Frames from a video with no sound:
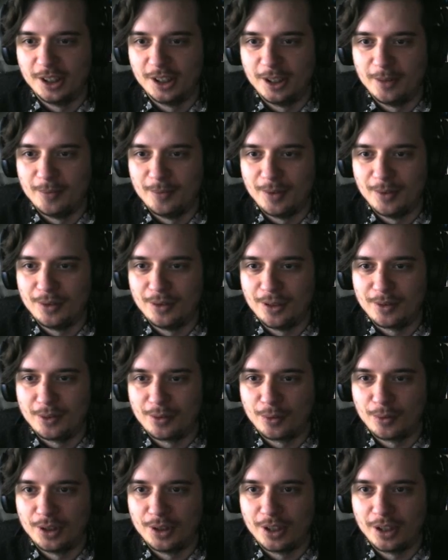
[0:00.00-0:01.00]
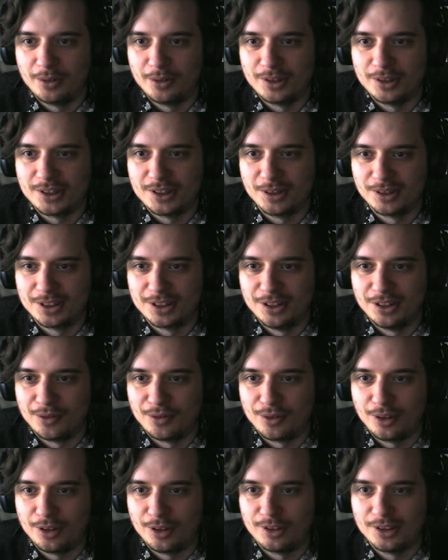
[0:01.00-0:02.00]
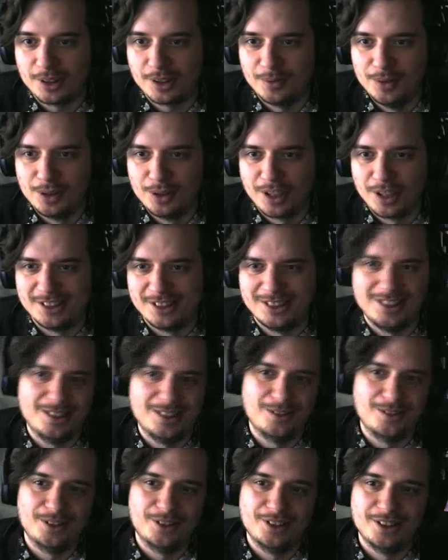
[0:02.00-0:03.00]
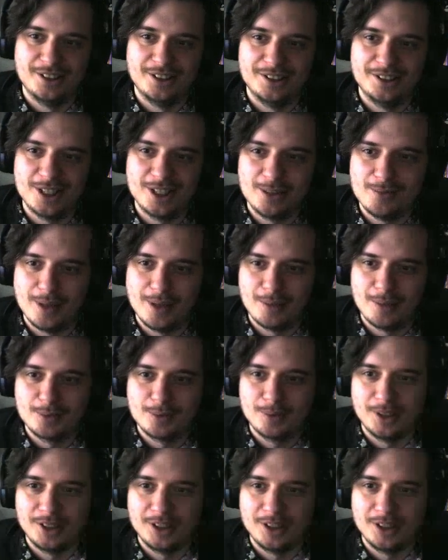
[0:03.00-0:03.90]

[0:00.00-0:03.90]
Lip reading: If you ever wonder how this looks in the front, I mean, you can see it on the time lapse, but